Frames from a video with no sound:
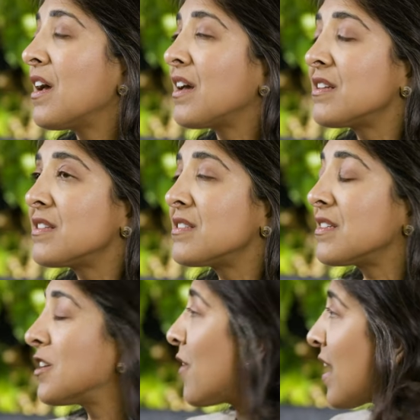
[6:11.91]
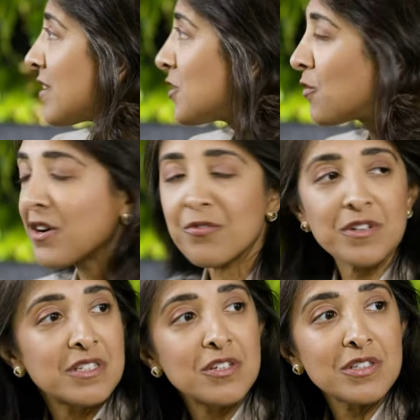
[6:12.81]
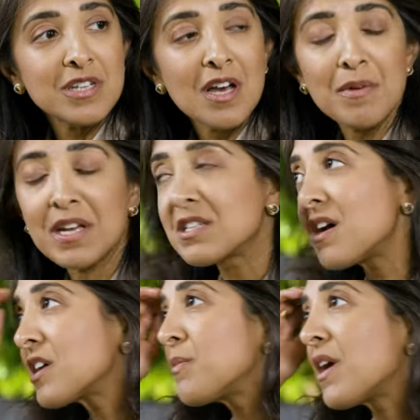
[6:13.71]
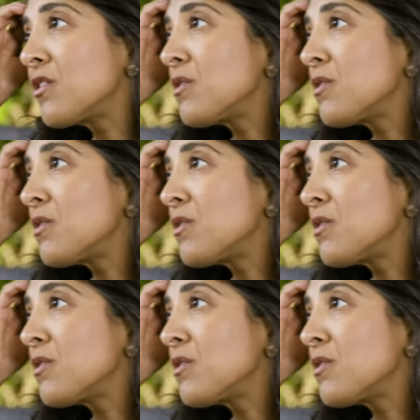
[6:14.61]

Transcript: and you know, as you referenced, you know, as Tom and I talked about,